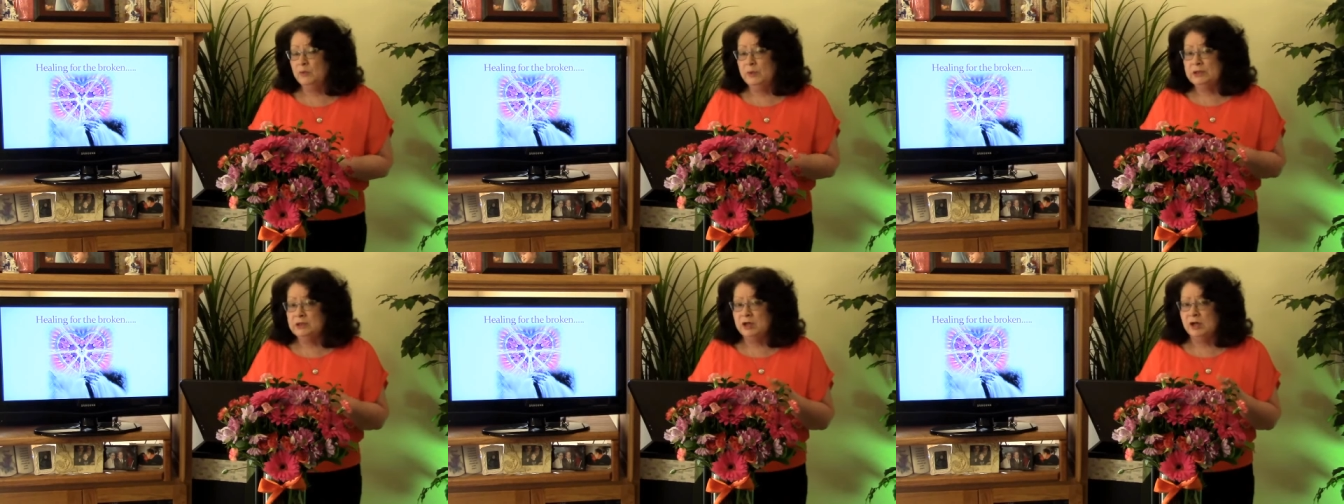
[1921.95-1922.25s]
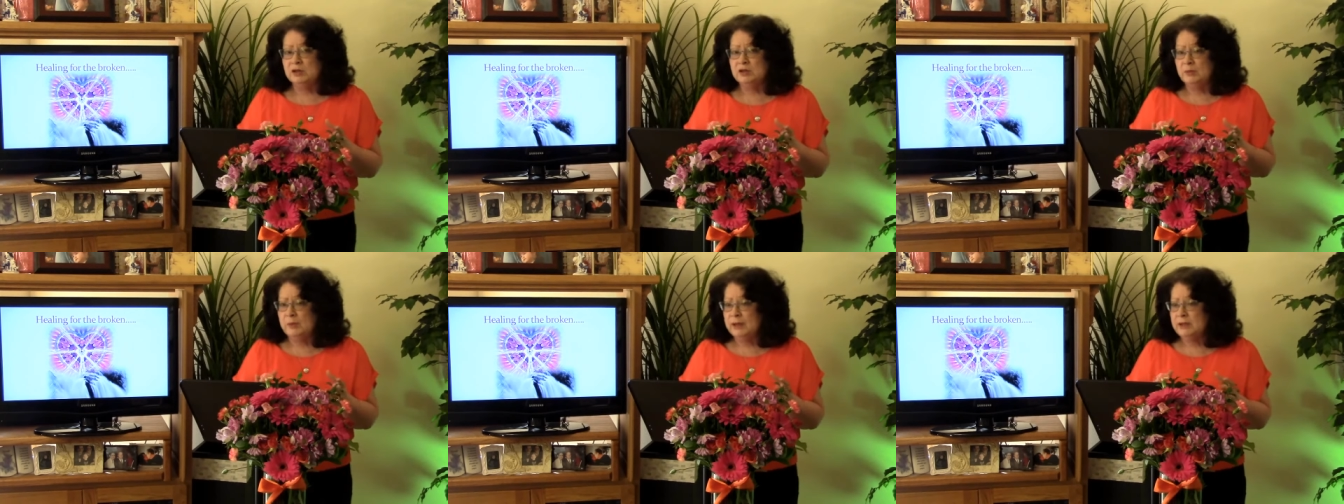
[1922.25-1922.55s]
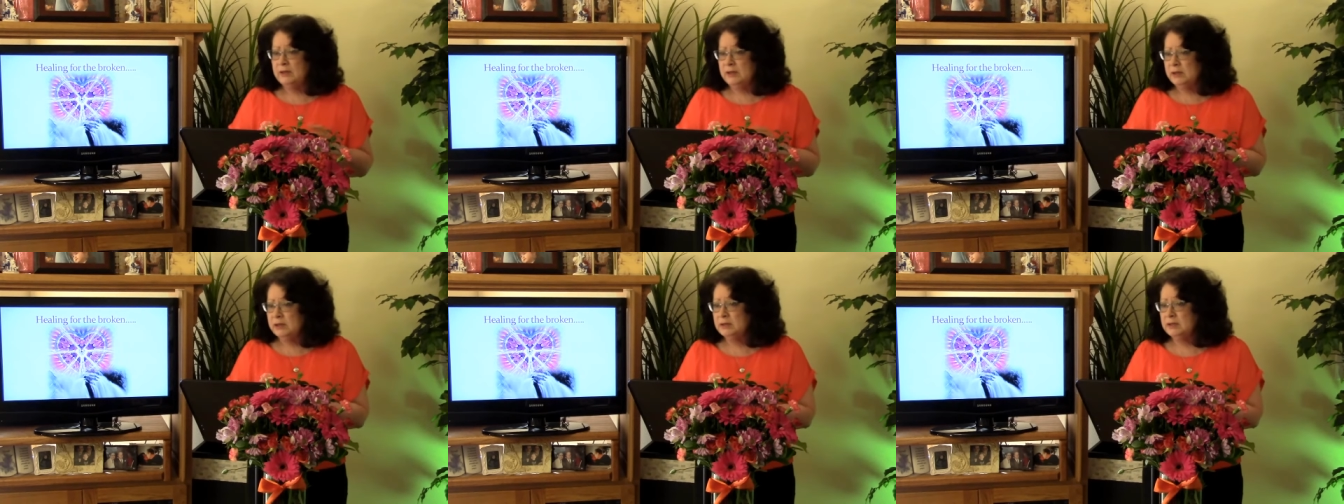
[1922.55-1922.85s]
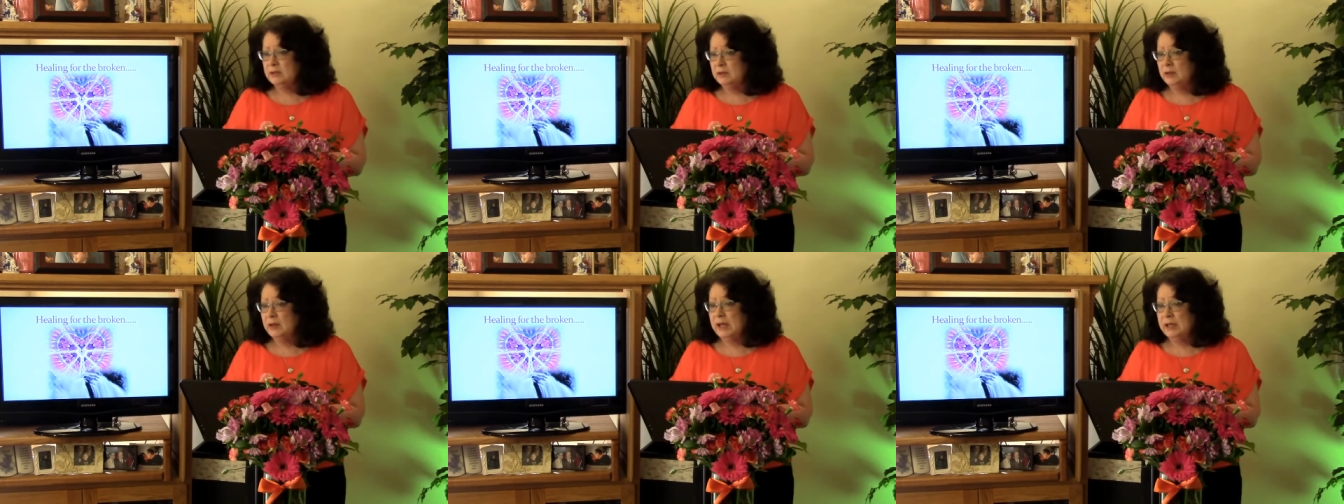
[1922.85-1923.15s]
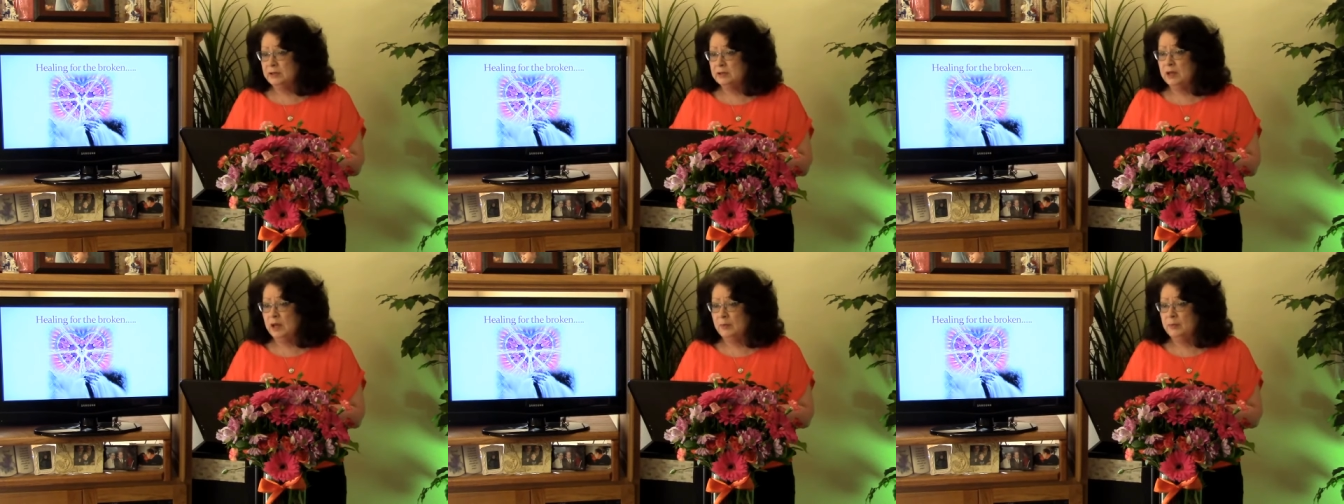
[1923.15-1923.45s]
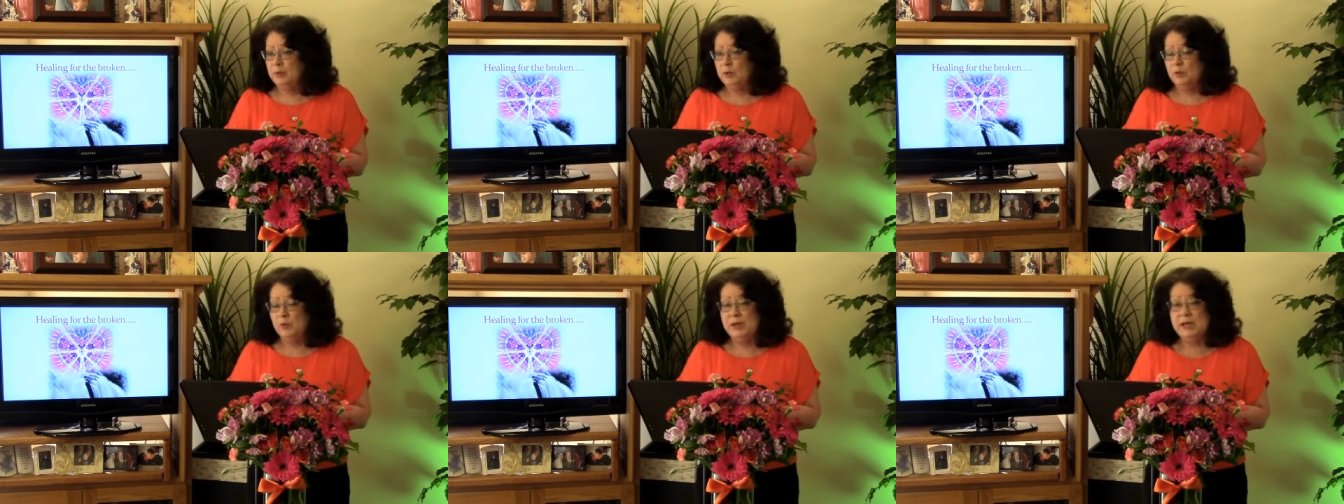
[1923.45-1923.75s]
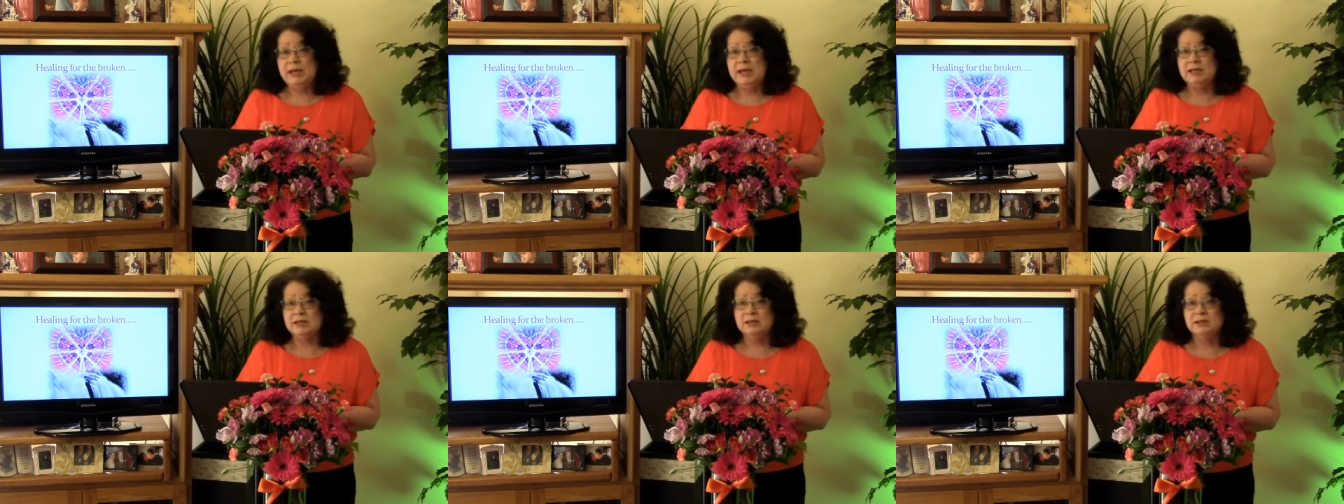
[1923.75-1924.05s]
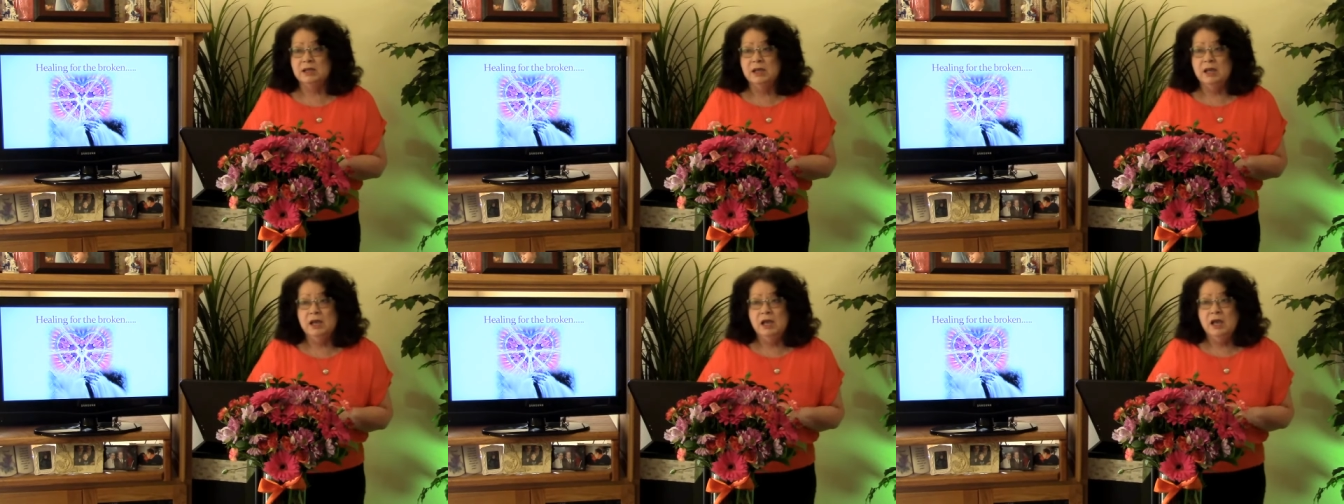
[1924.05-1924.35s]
we talked about this in the last couple of weeks.